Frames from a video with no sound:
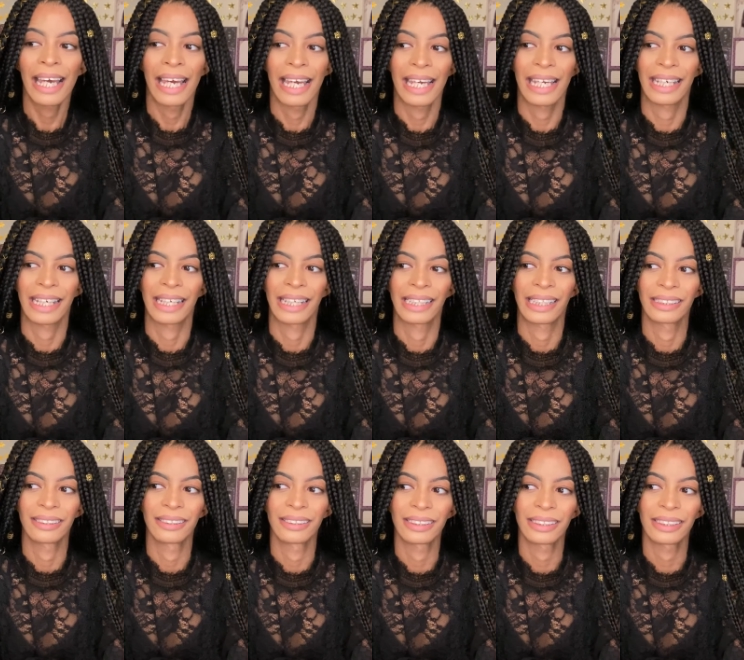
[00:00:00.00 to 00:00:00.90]

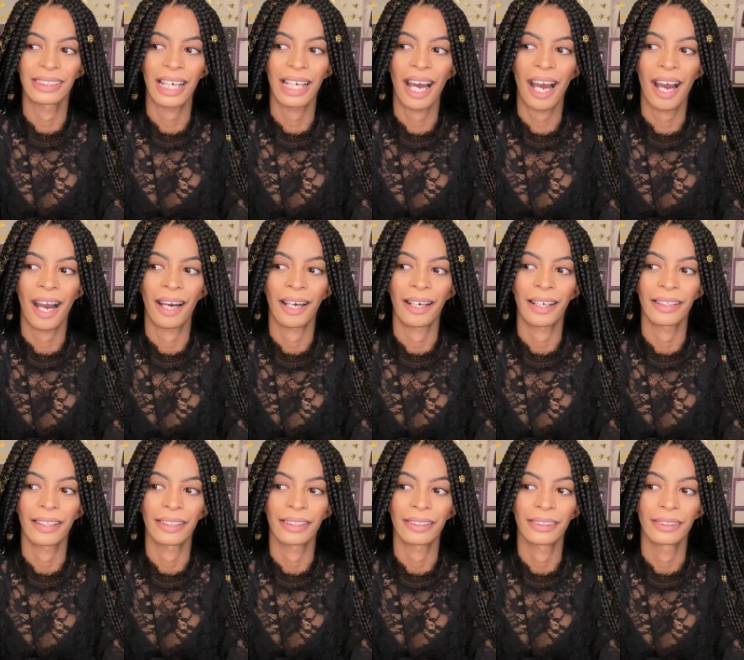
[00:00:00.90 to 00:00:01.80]
and
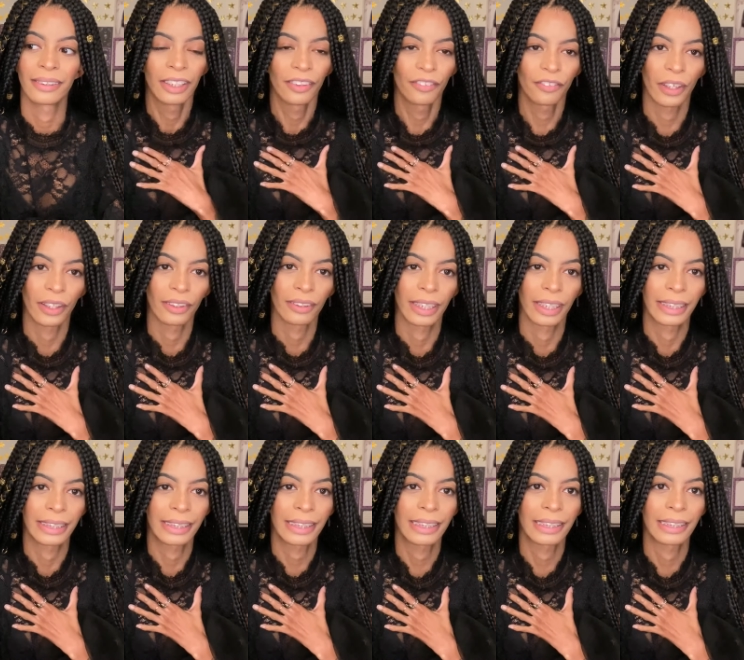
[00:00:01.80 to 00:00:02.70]
I felt
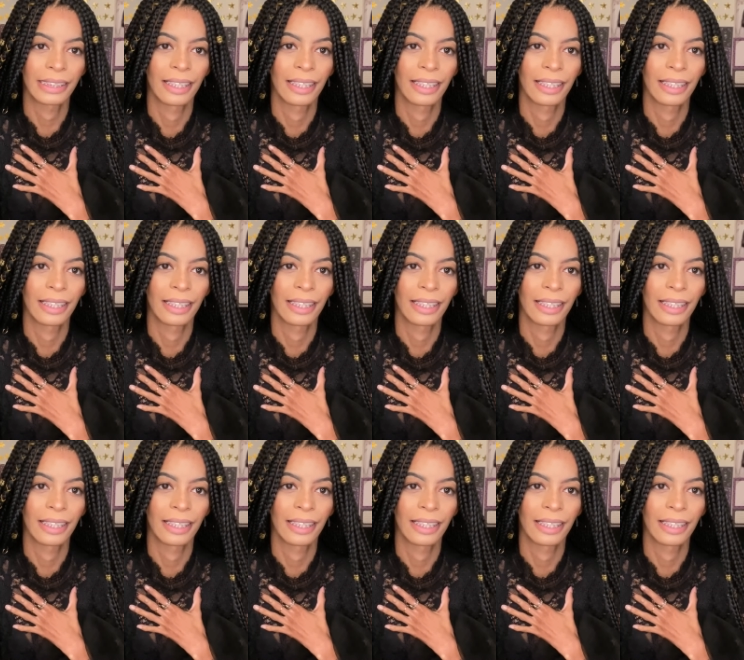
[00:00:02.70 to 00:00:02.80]
like